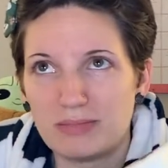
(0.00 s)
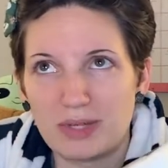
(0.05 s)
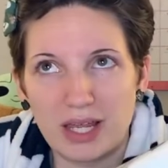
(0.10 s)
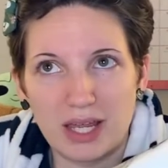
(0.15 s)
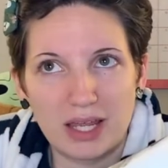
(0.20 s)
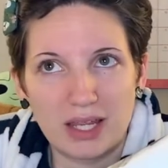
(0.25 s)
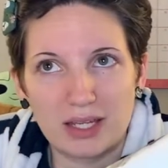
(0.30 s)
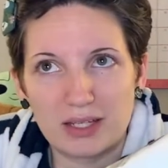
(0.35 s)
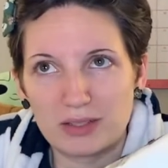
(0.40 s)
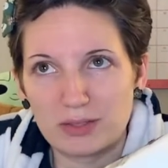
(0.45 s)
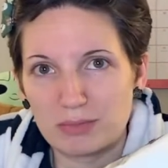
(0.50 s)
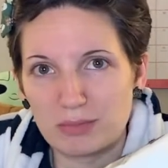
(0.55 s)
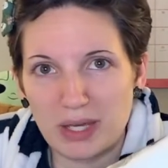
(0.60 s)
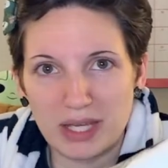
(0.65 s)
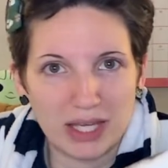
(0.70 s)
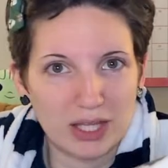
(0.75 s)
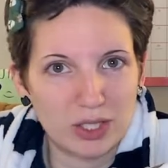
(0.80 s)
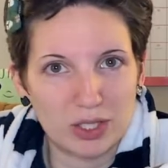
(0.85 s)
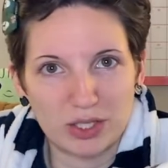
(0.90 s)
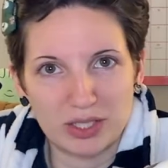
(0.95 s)
and make
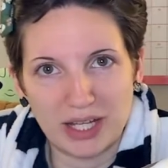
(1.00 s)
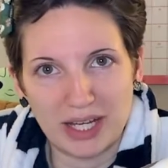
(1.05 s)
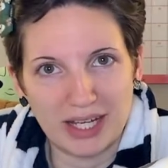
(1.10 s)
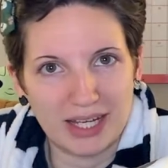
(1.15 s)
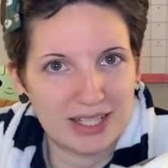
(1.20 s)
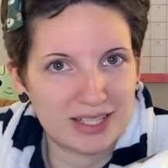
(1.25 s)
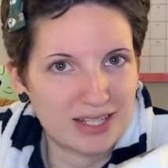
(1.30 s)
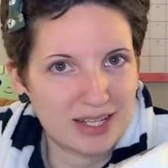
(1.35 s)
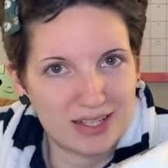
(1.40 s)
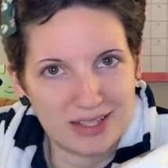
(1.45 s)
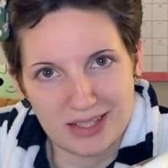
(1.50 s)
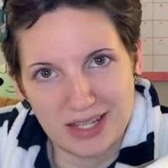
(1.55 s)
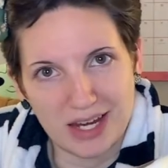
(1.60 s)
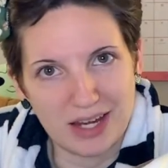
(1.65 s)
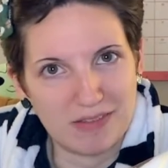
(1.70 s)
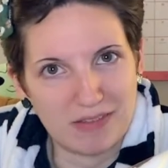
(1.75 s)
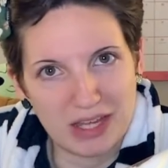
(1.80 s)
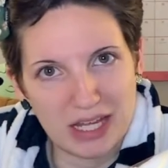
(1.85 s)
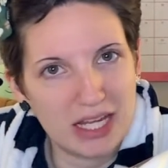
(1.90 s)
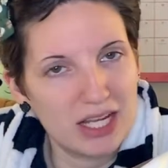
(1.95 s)
it look like it's inside
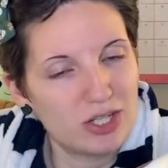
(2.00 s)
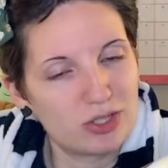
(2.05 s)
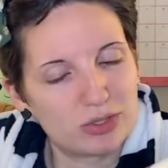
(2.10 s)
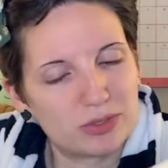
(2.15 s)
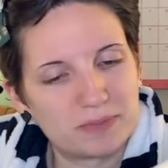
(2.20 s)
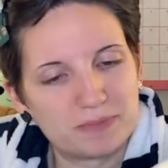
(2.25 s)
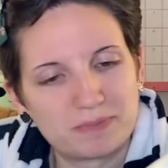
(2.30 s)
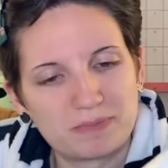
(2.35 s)
of the candle.